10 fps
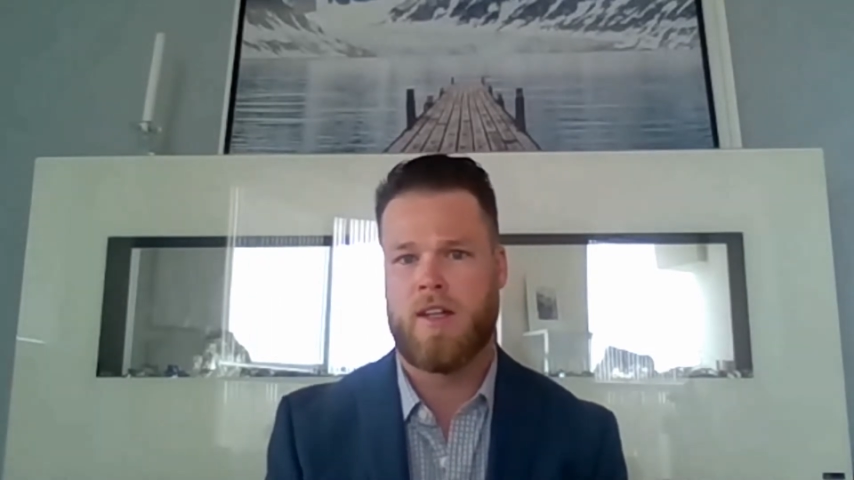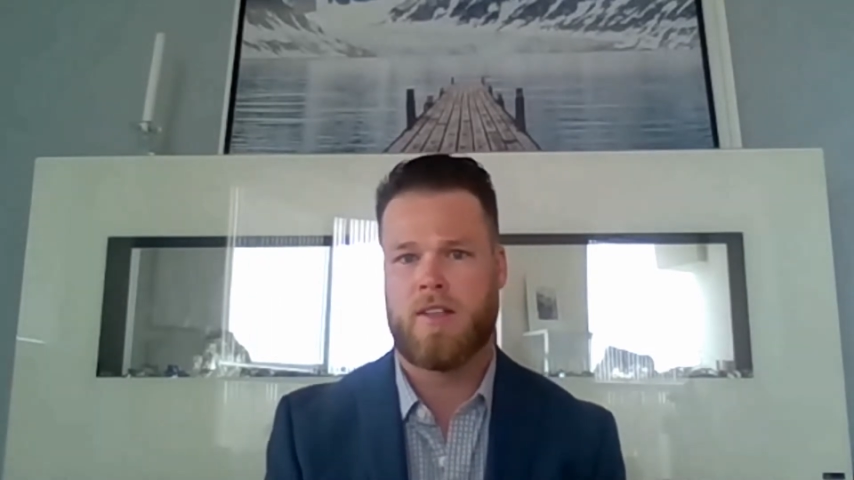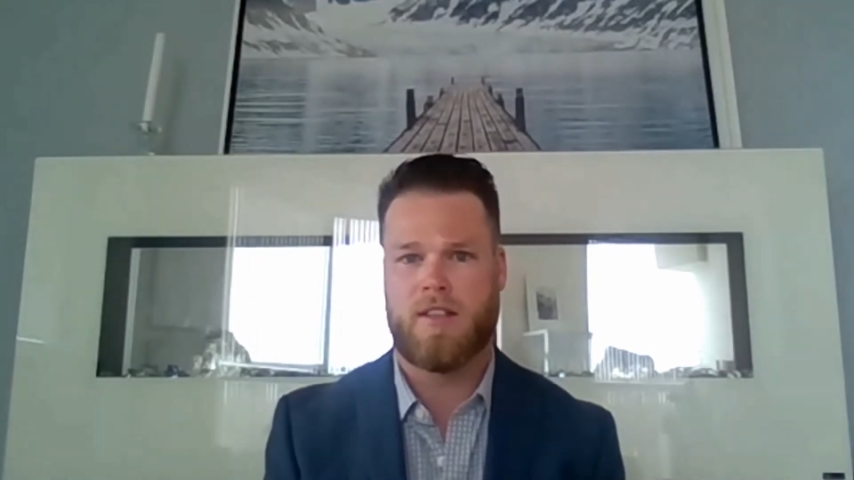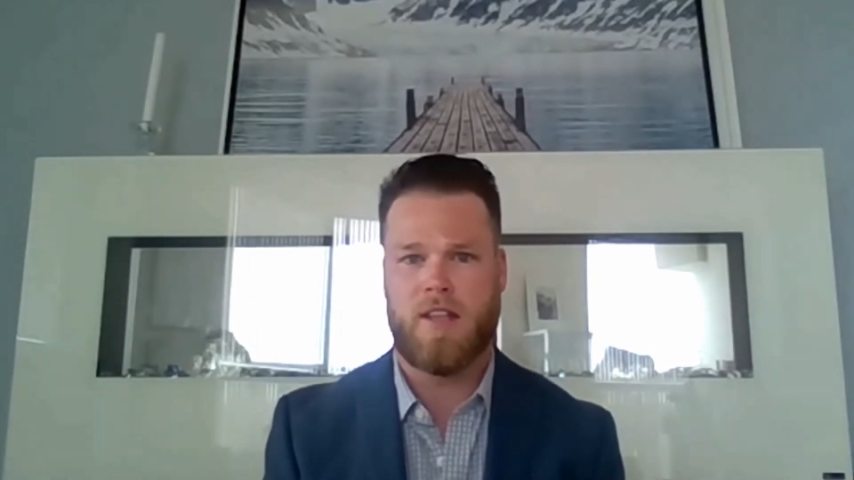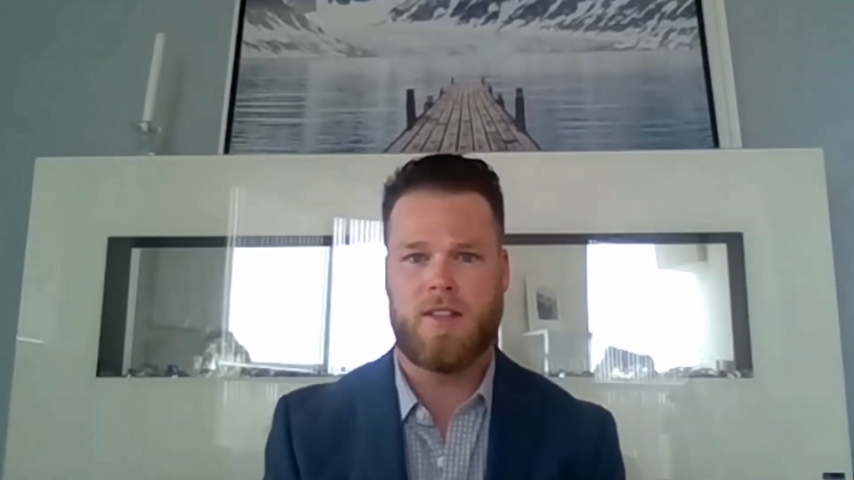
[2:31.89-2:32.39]

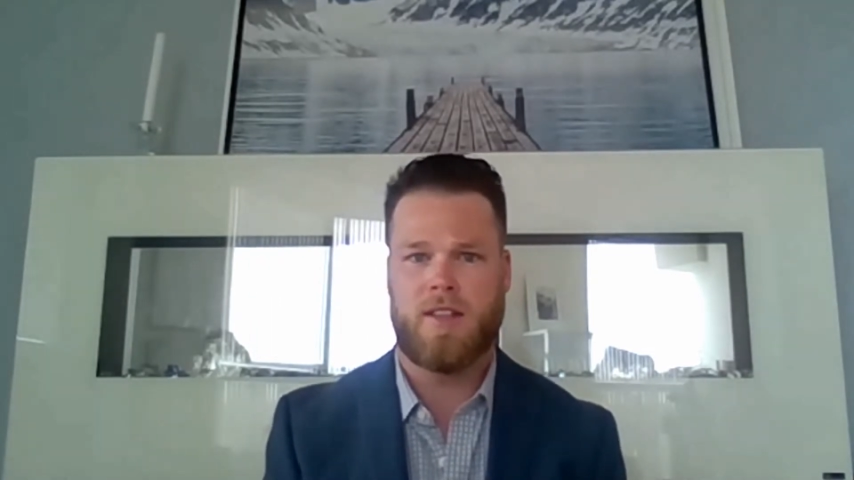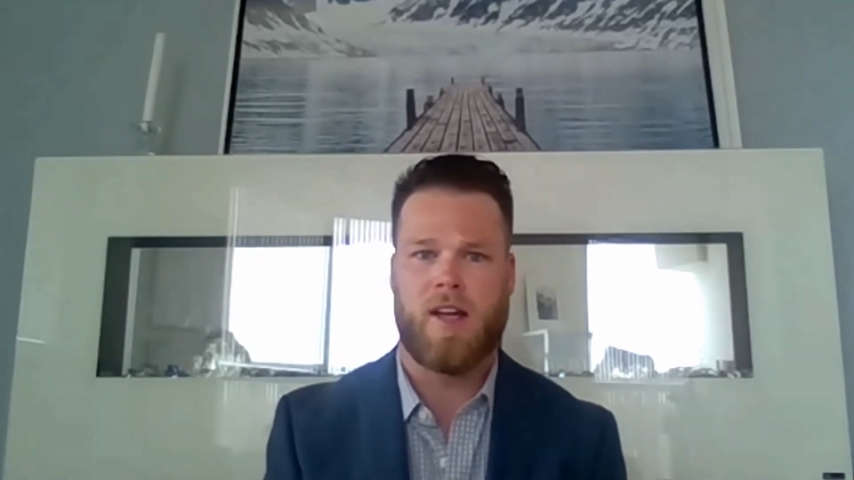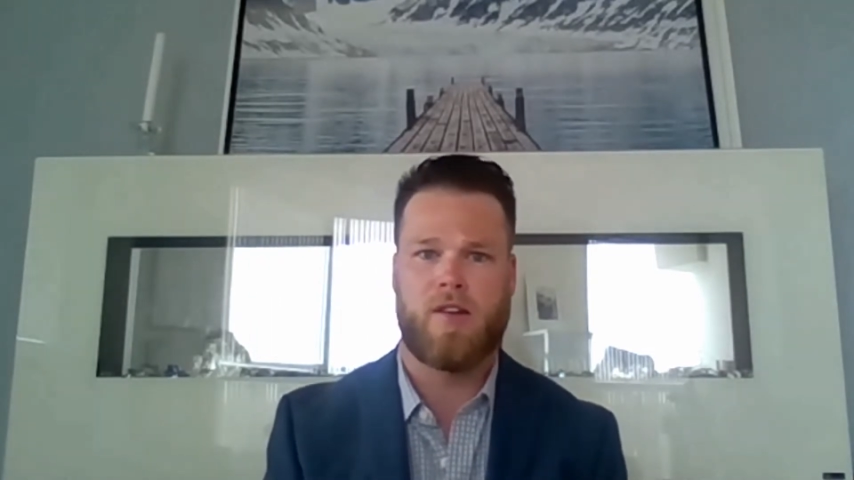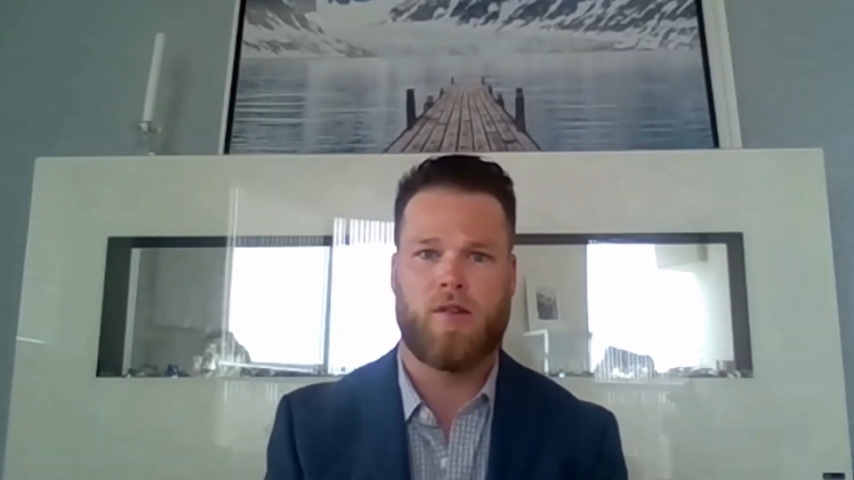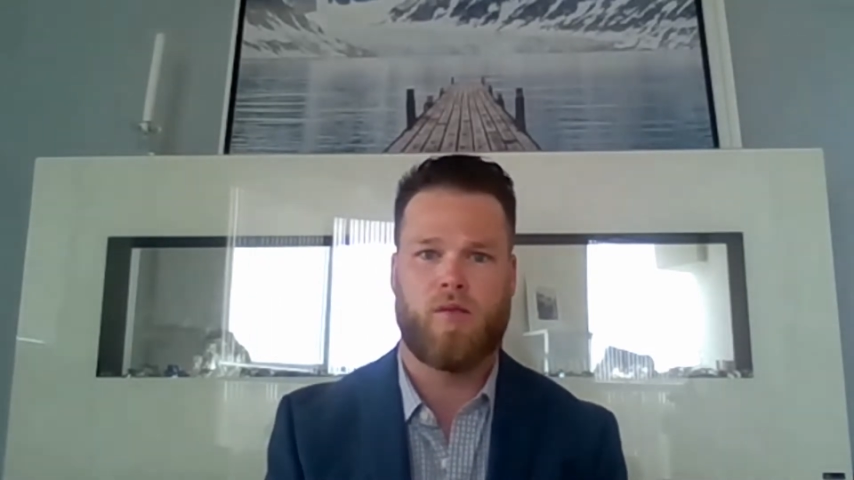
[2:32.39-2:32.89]
Since
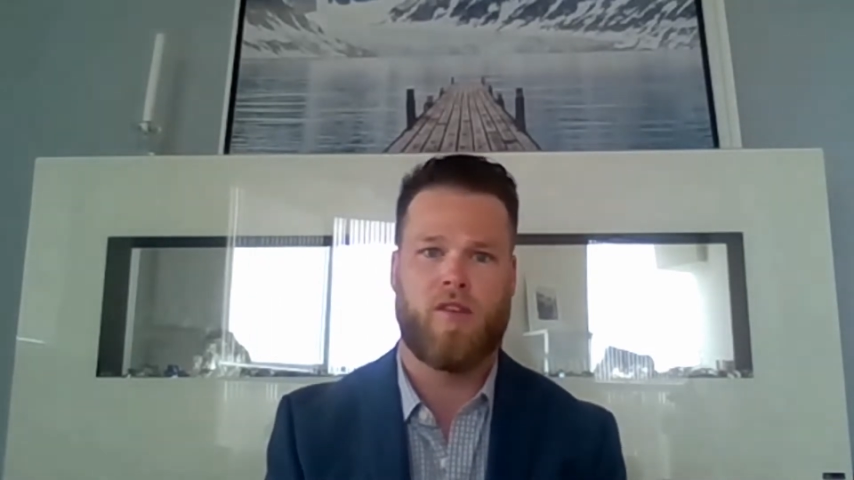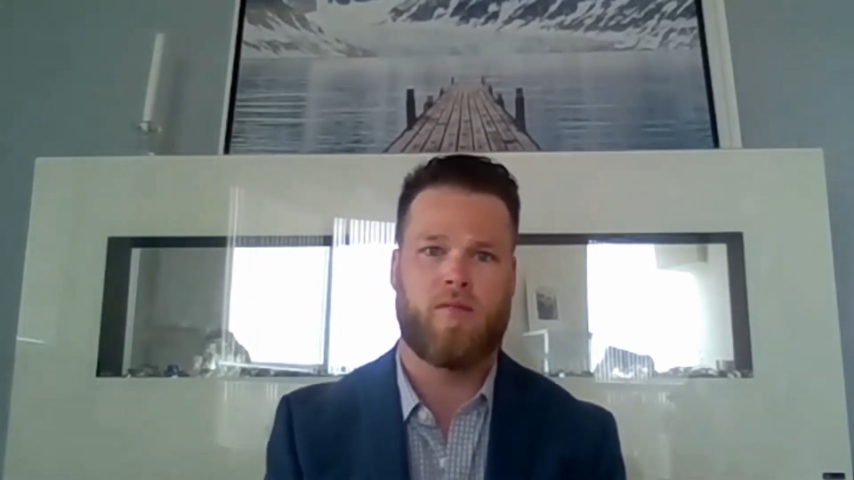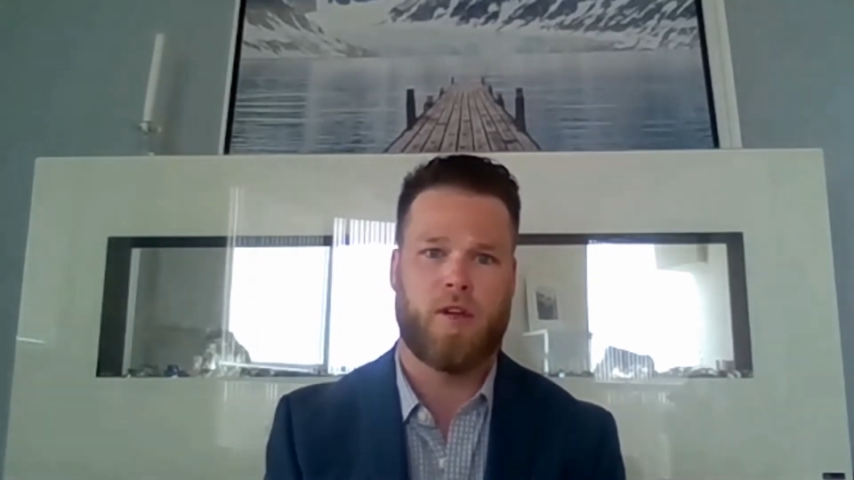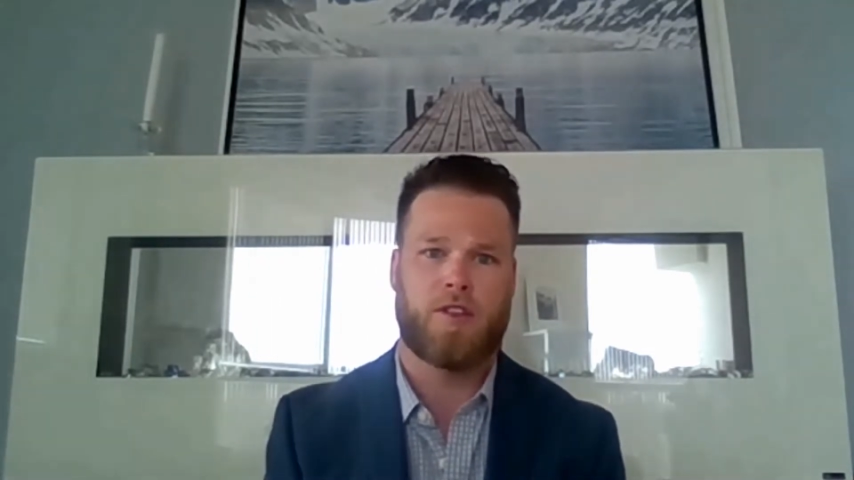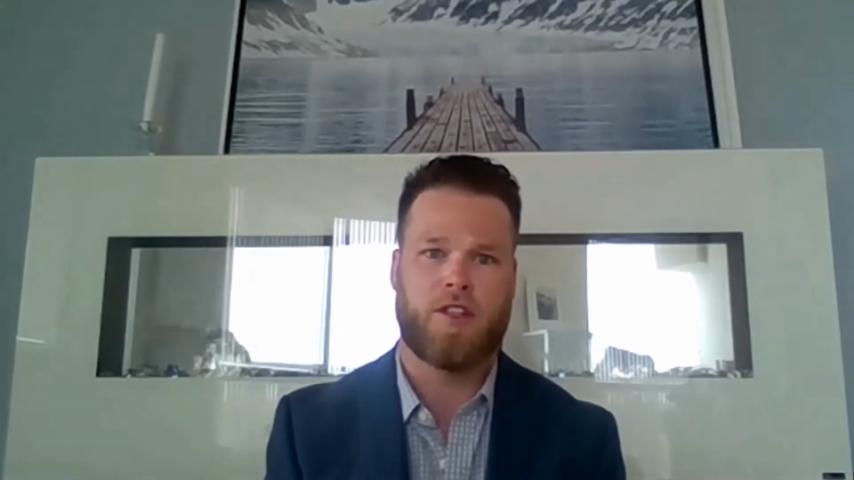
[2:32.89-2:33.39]
then, we've
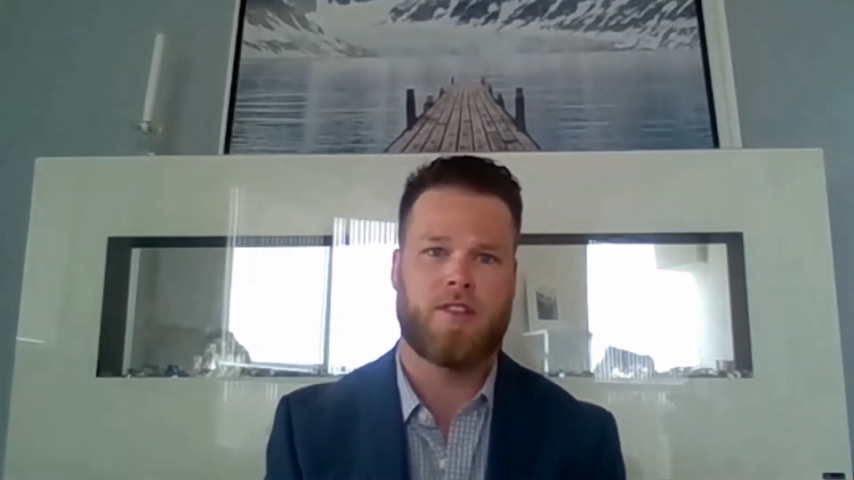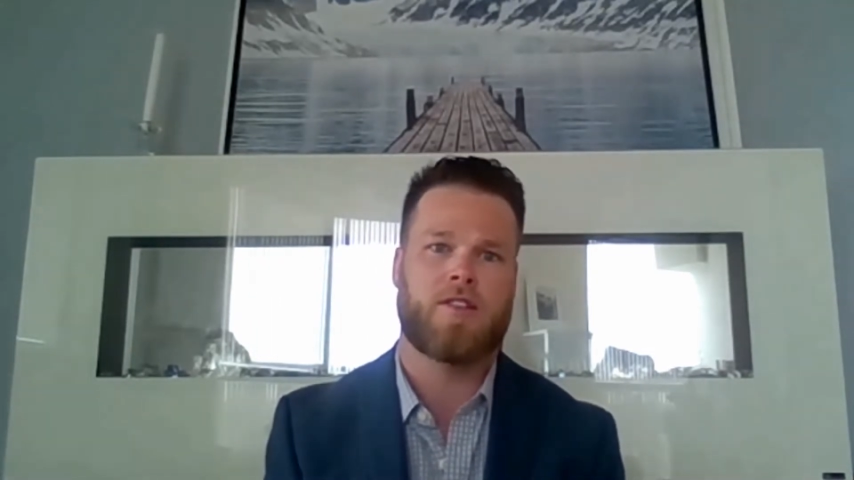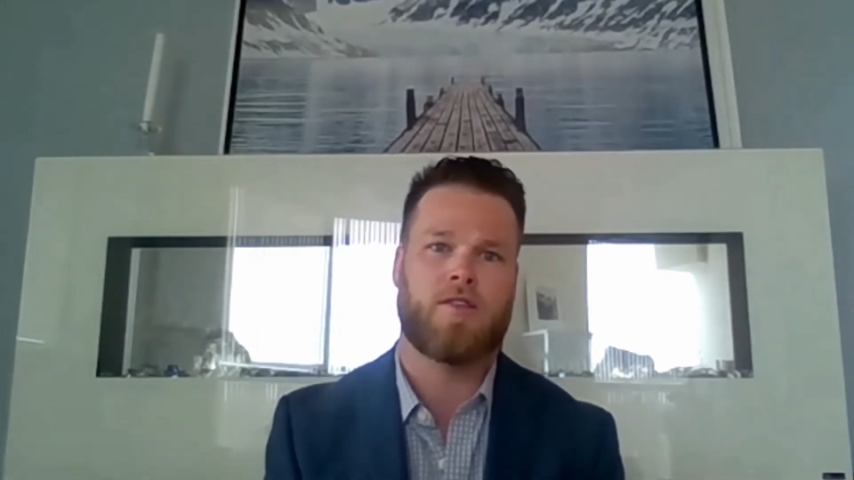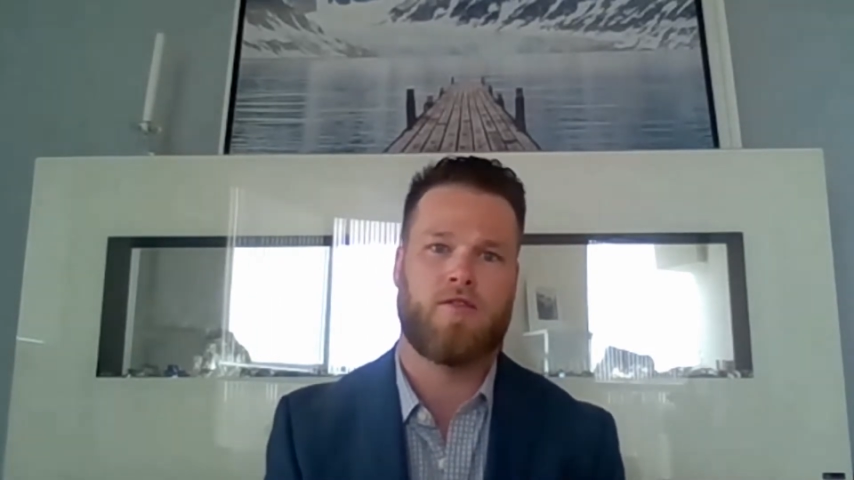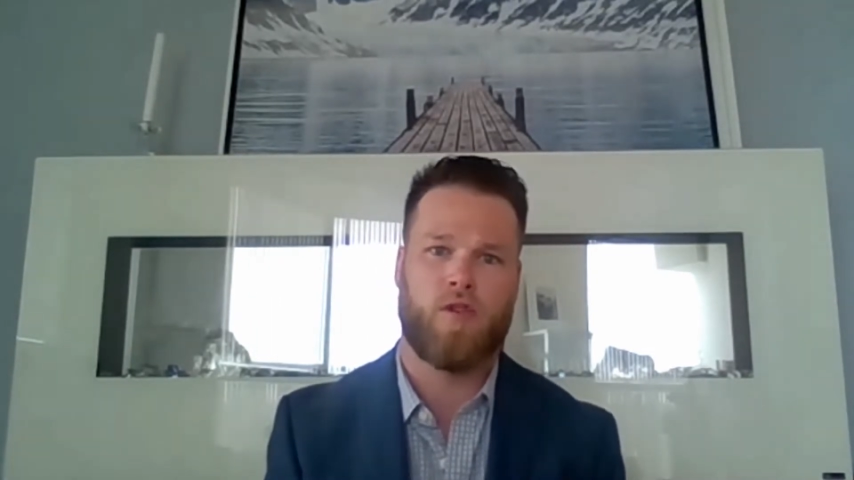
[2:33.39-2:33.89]
purchased